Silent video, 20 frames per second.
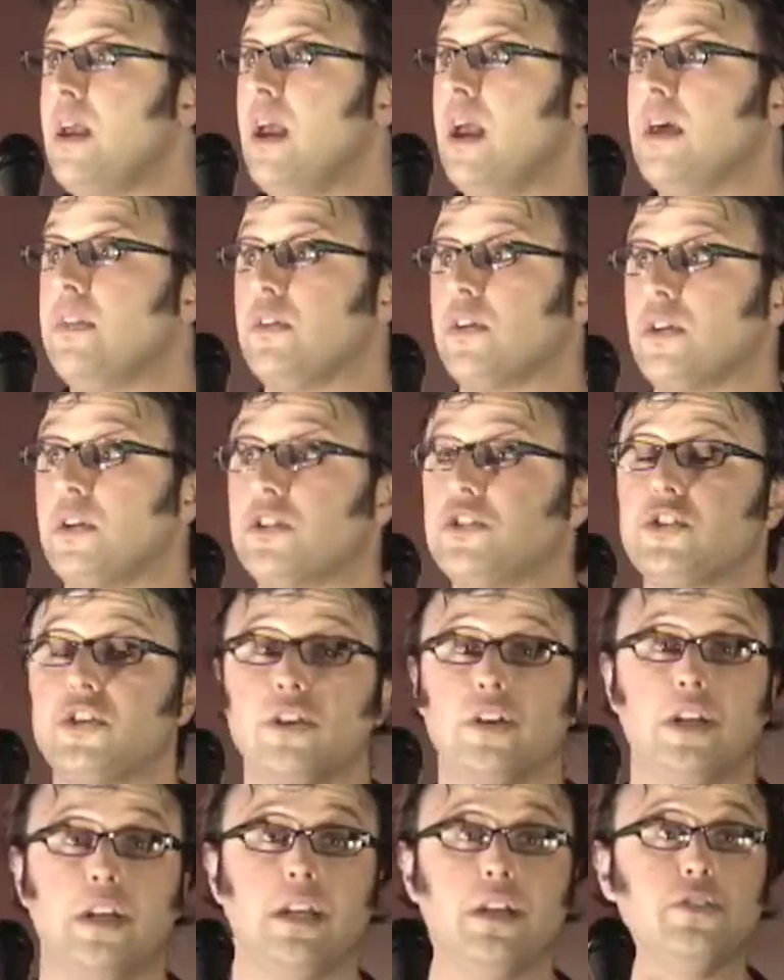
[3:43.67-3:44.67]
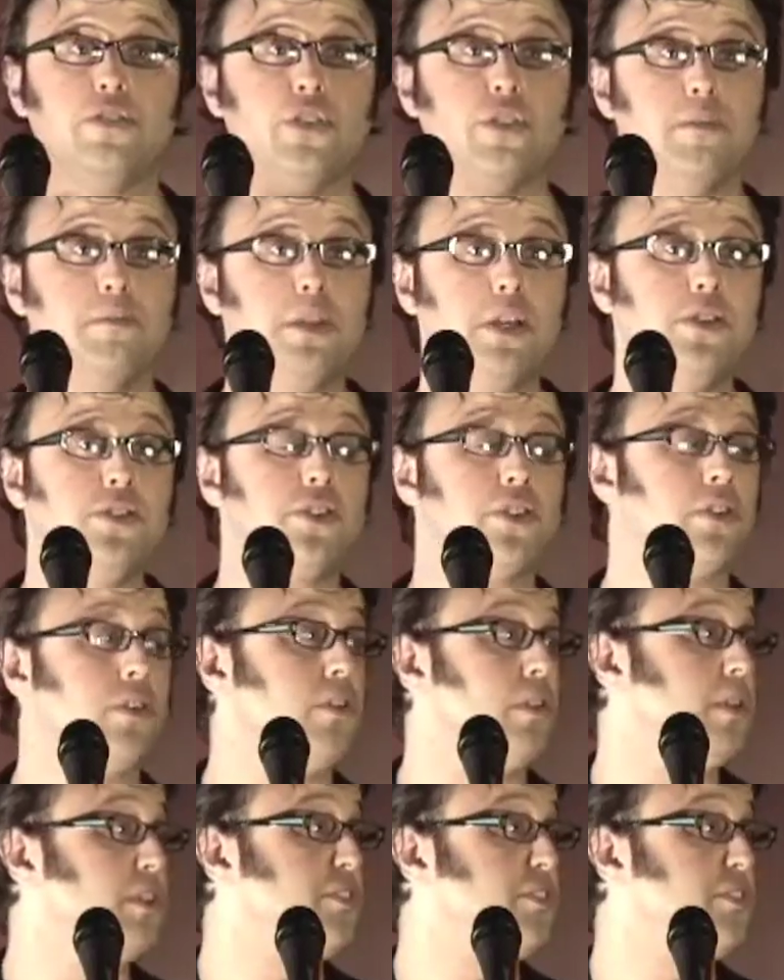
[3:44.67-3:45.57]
and they're going to turn it into a musical.